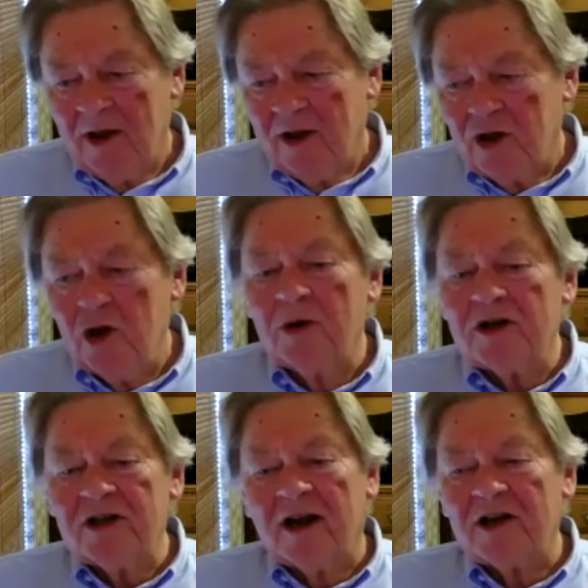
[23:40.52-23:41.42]
humor
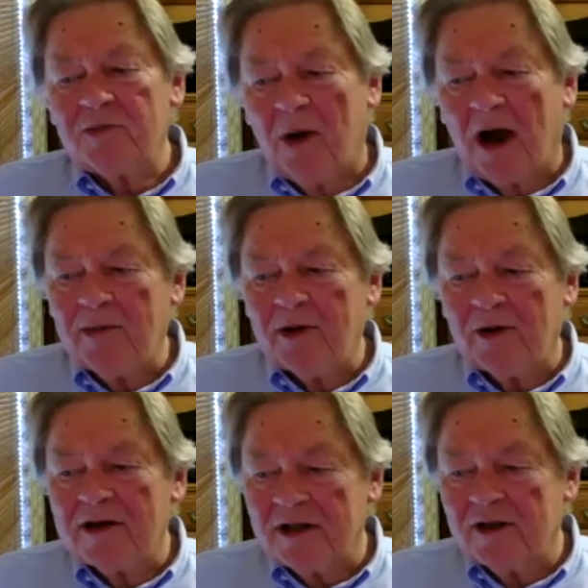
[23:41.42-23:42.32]
is not as
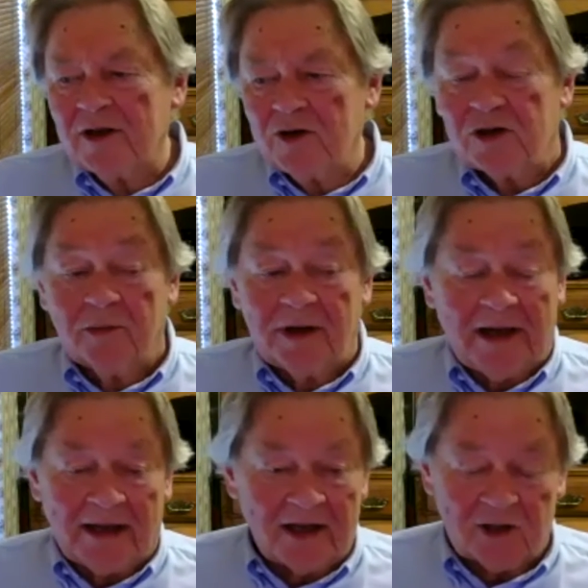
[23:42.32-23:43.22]
popular as it used to
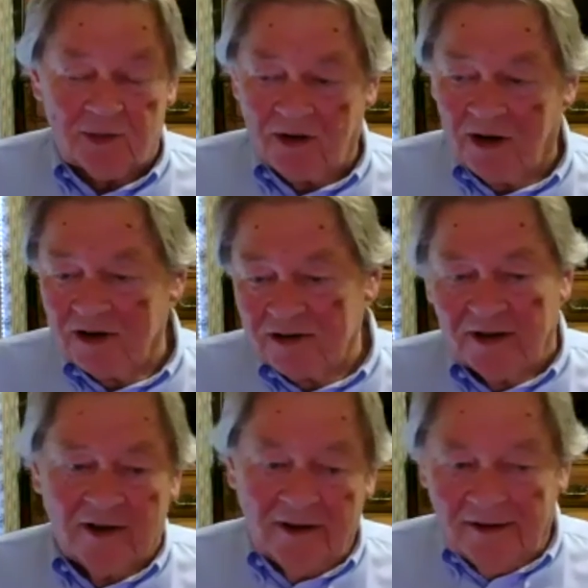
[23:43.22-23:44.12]
be, I guess, because
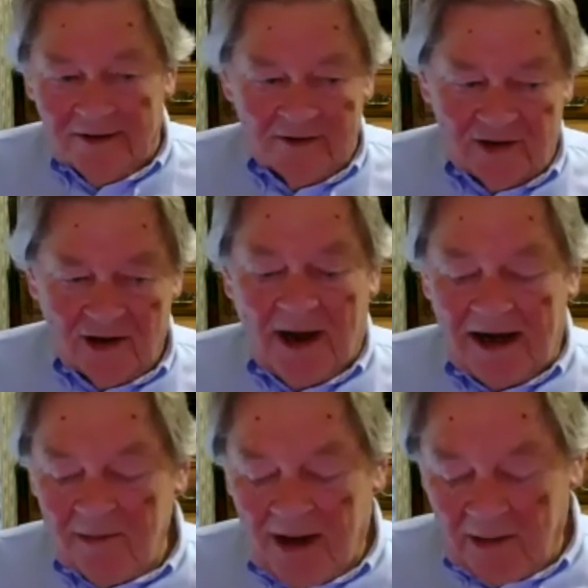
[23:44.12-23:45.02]

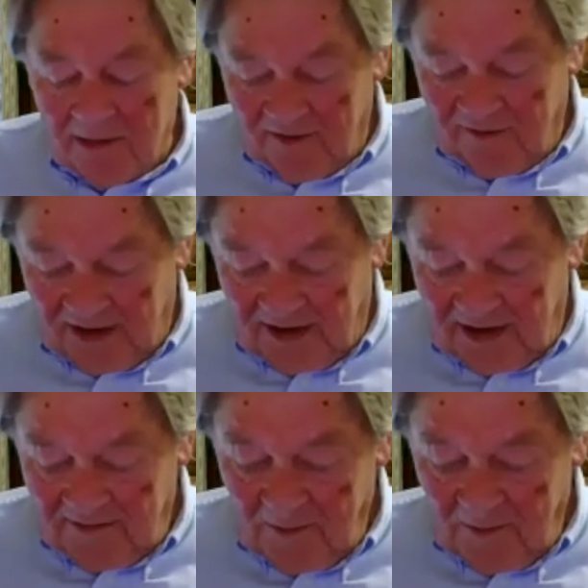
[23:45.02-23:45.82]
somebody might be offended.